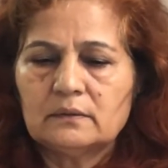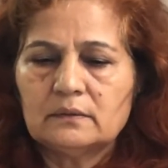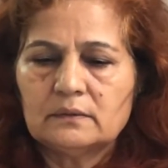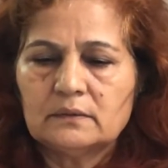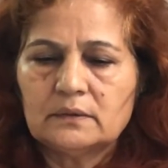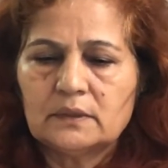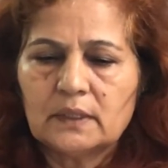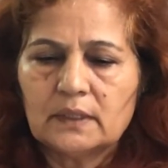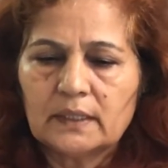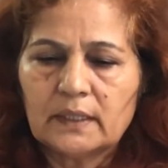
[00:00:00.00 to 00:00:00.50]

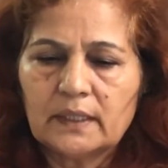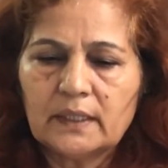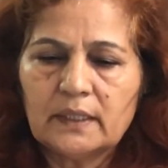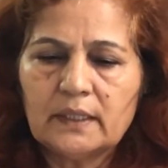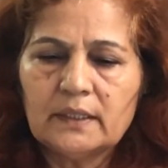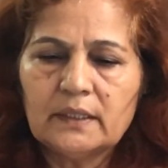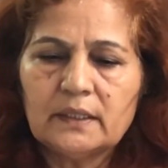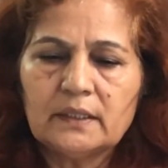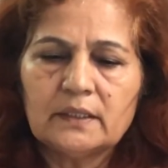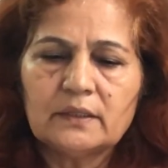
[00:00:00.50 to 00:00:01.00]
The
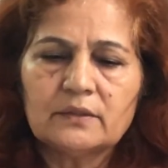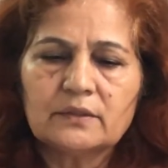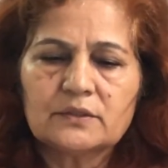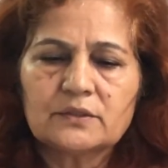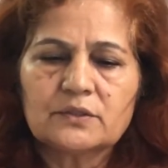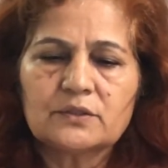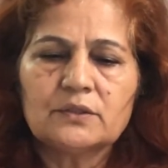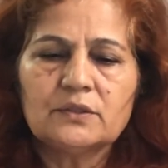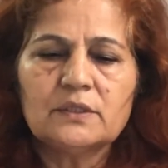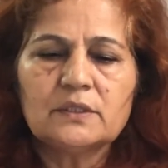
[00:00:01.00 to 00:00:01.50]
Canadian
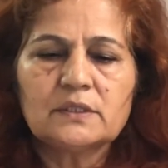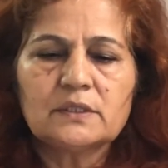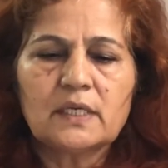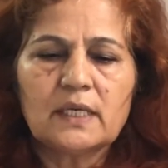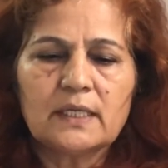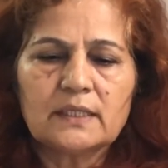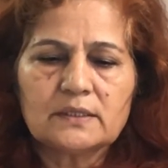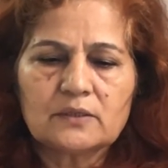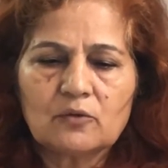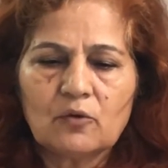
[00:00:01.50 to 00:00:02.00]
industry is
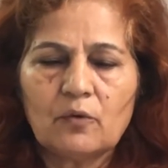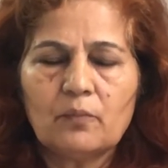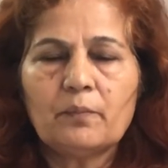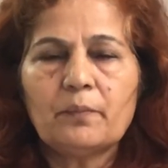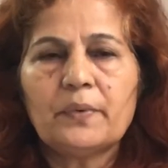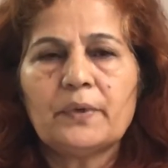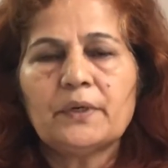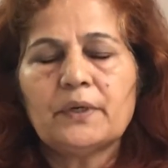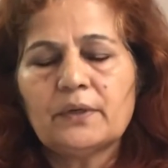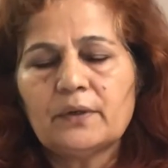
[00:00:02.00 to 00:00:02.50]
less
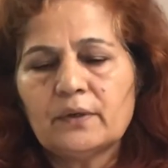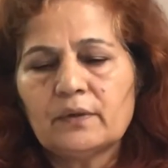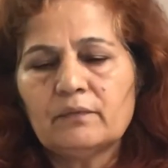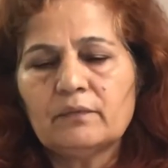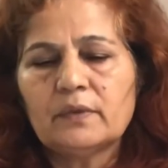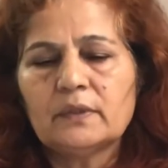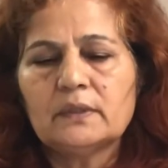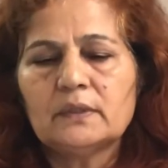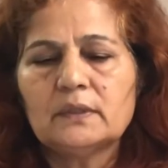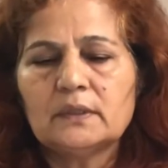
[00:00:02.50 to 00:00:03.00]
competitive
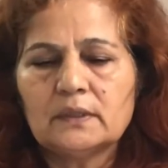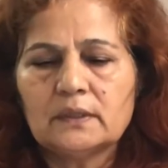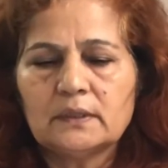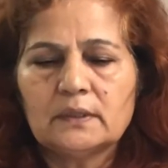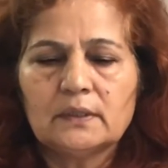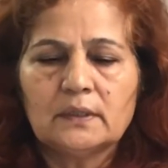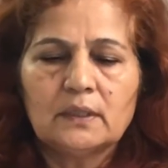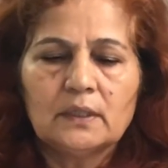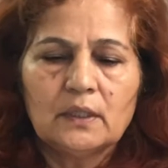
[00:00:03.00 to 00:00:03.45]
with